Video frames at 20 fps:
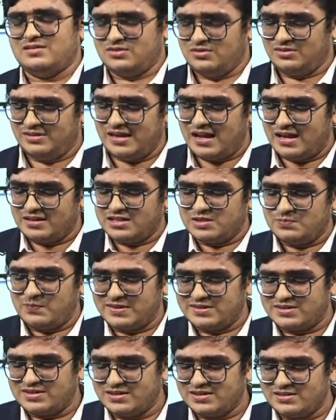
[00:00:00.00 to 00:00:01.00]
So they are the
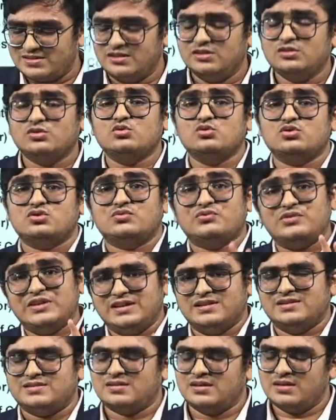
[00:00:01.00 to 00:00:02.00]
specialists in those
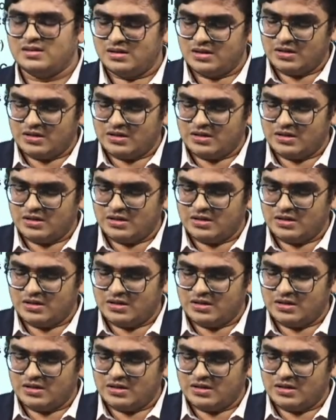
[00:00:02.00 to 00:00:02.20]
fields.